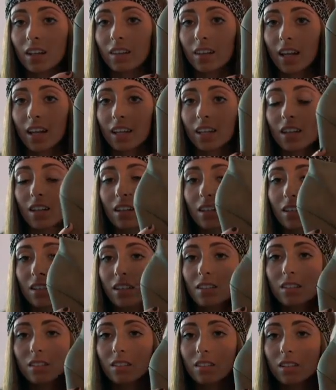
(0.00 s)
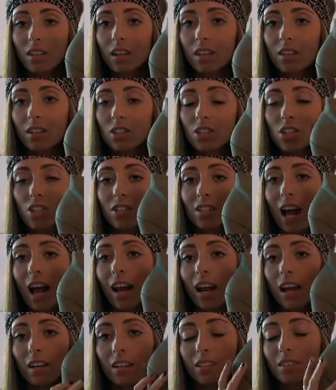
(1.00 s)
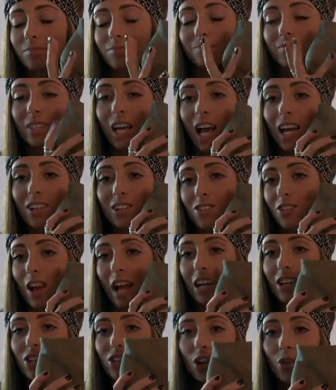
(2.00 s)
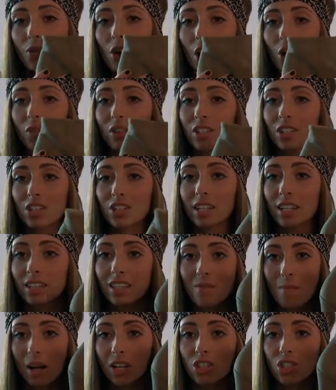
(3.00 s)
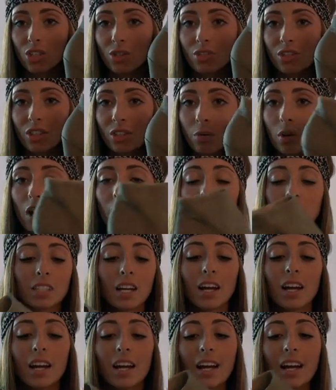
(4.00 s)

like just not, I just, I just don't know. They're just like the best shoes in the world.